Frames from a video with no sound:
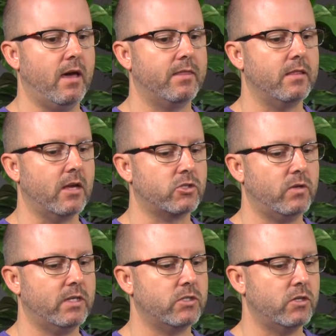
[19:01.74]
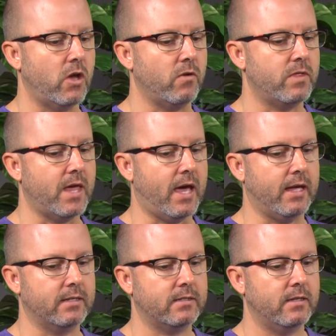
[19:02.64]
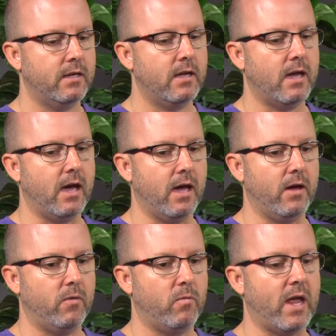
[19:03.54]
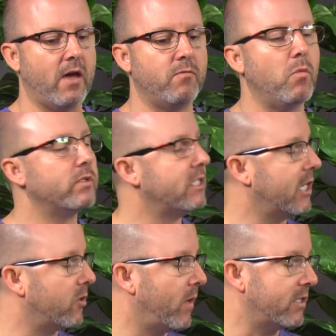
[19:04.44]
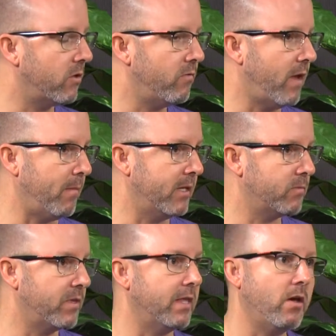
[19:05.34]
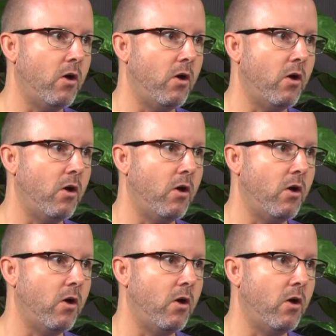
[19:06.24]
the luxury to know that we have multi-generational families within the